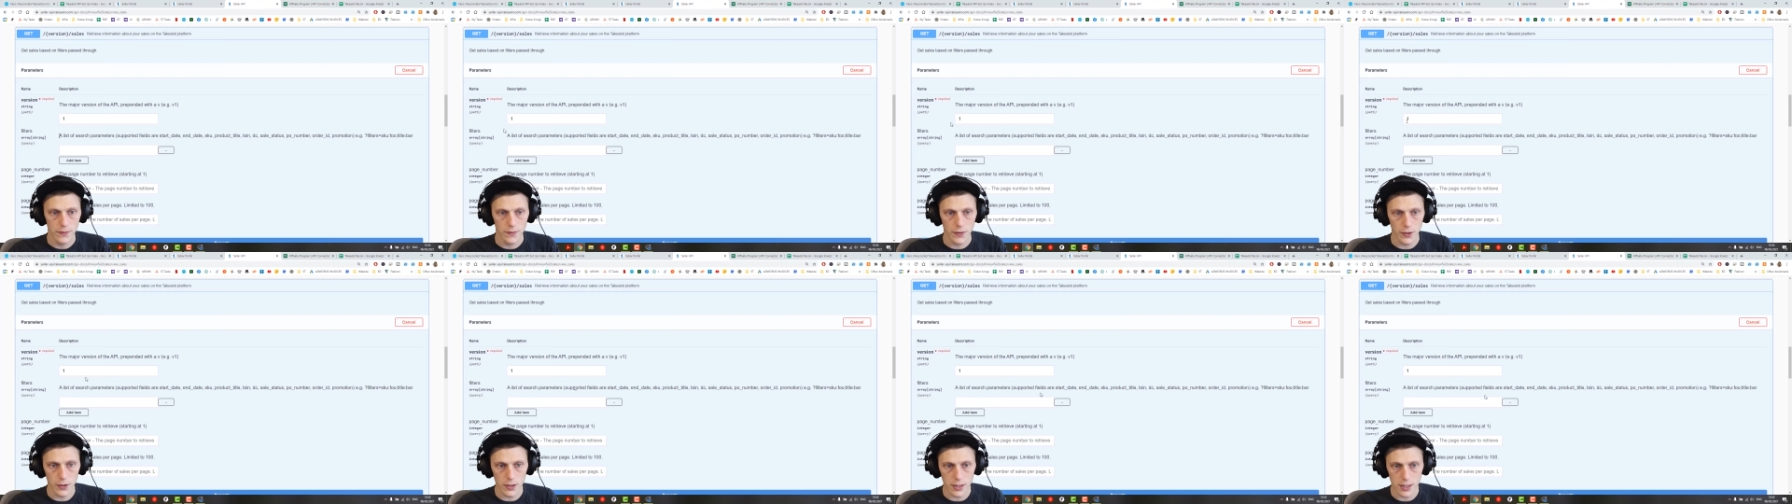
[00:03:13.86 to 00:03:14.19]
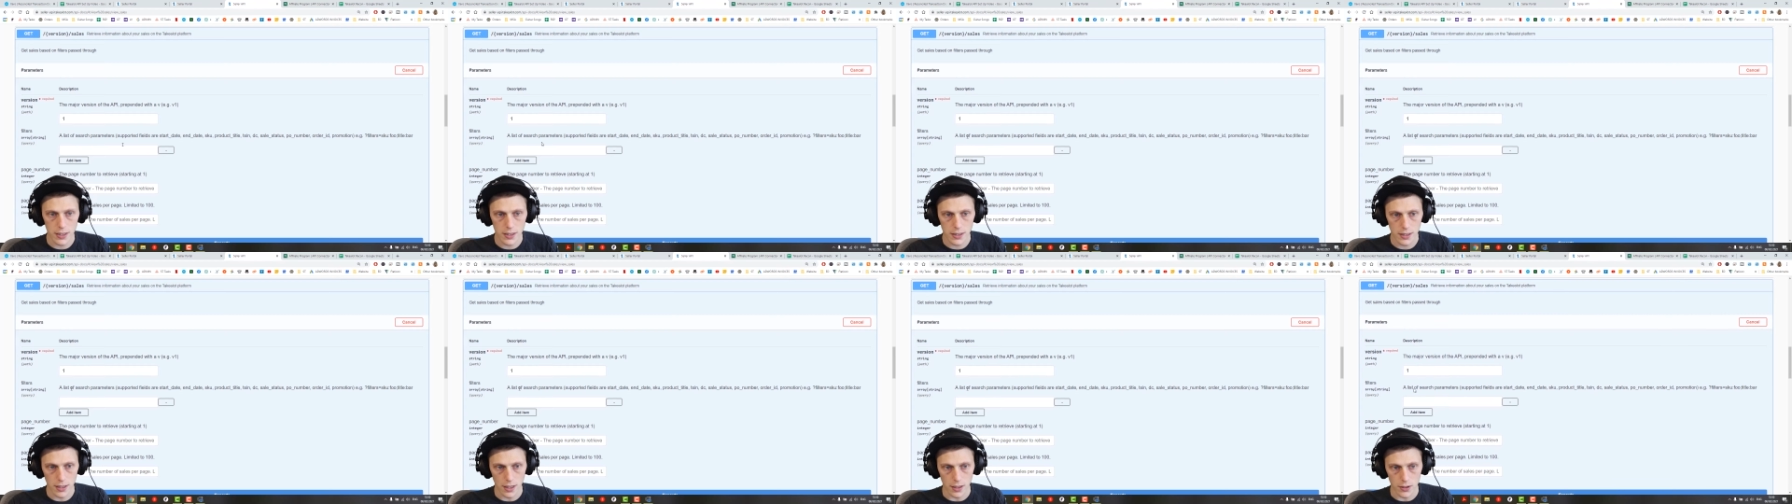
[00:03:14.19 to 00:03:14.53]

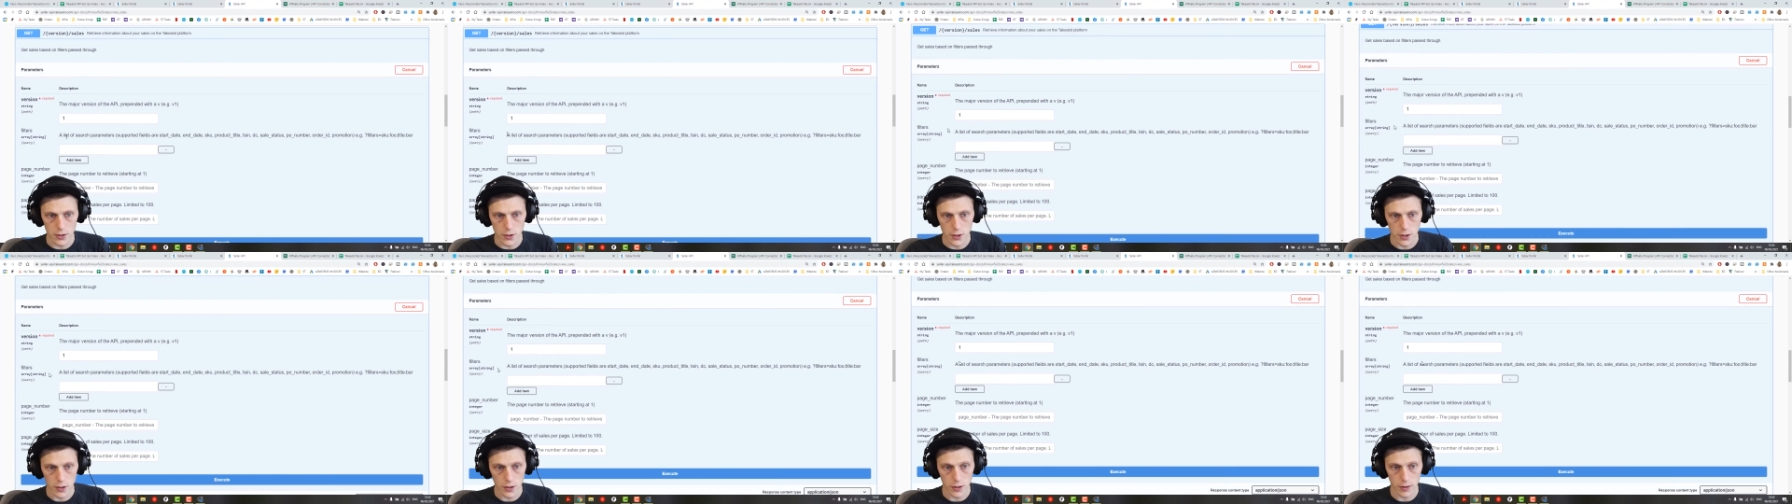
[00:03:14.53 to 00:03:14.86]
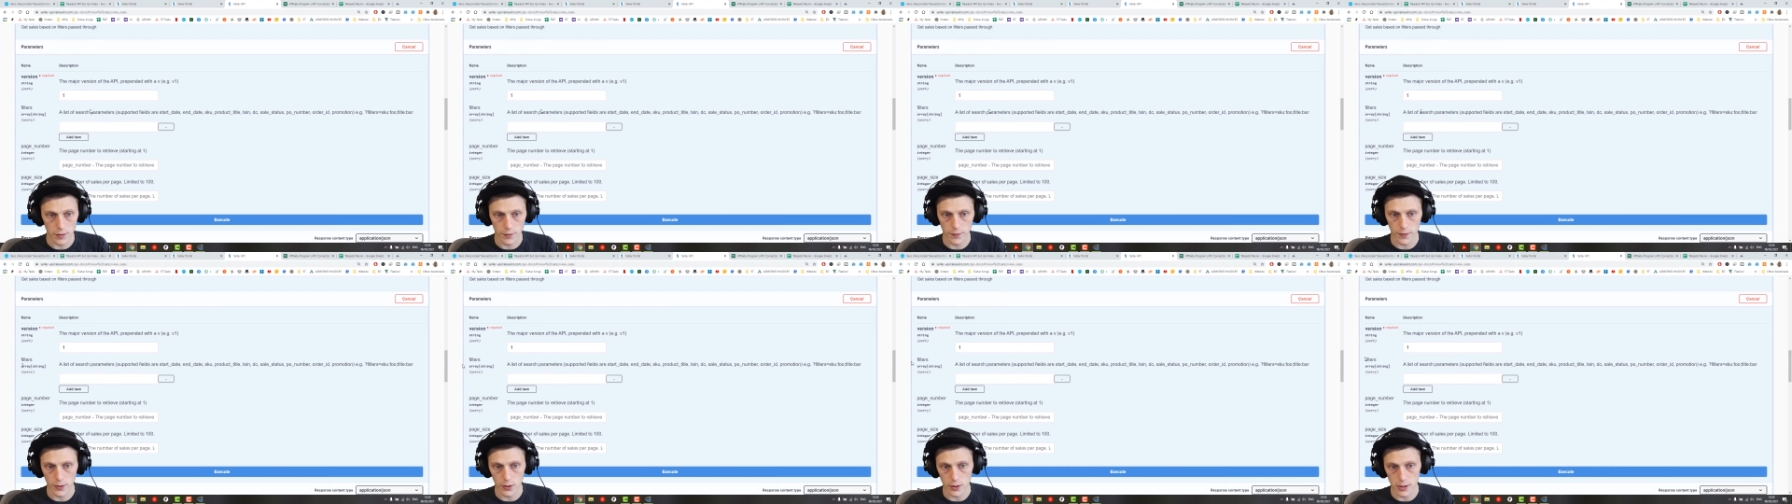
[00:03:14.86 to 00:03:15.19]
Filters, I'll show you
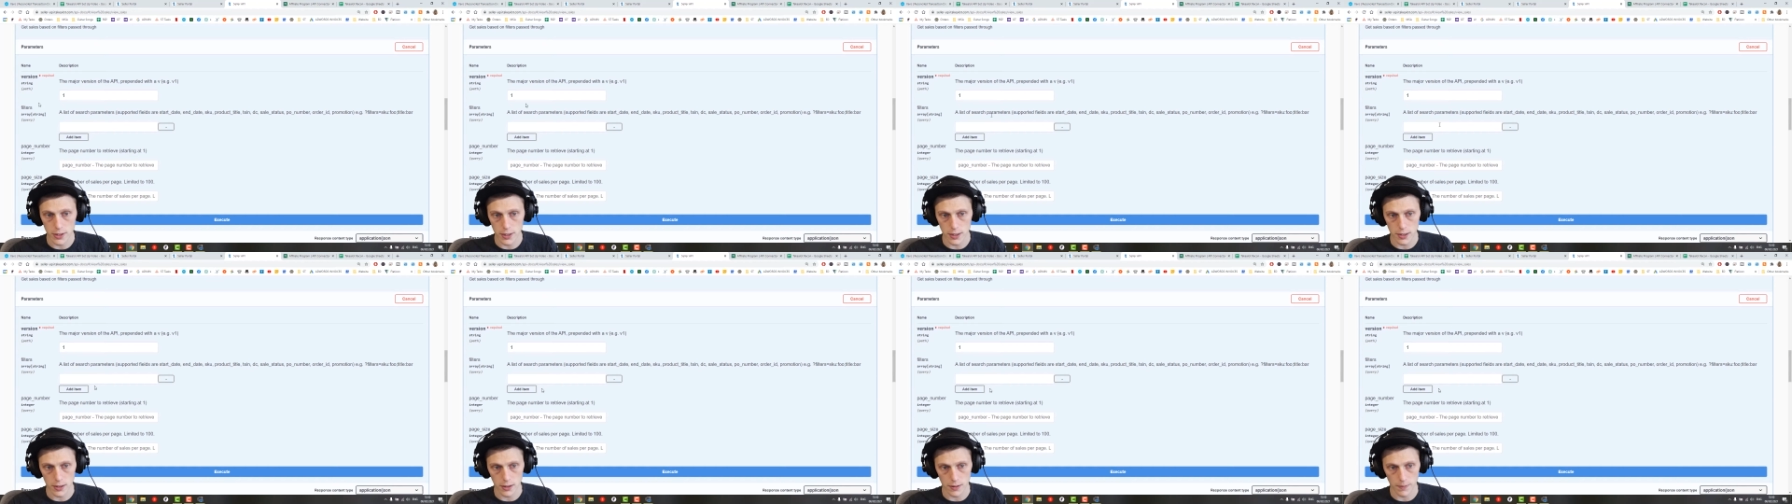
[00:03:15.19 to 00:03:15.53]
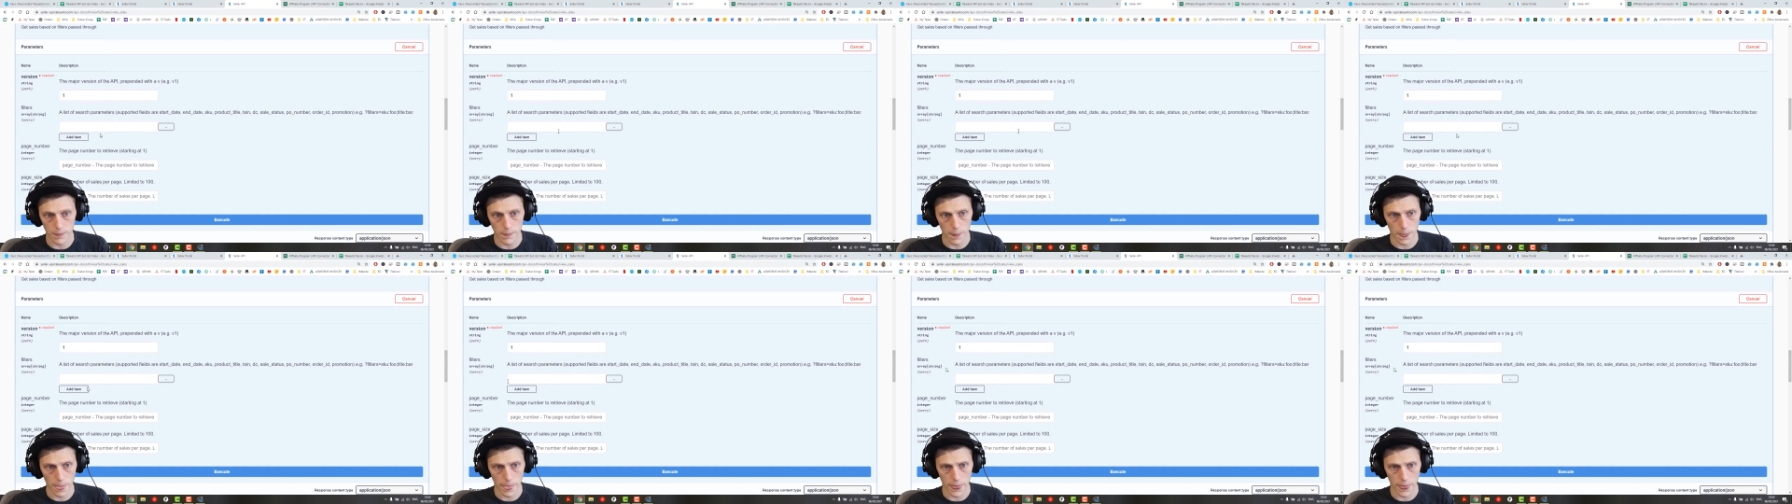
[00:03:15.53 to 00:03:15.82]
a filter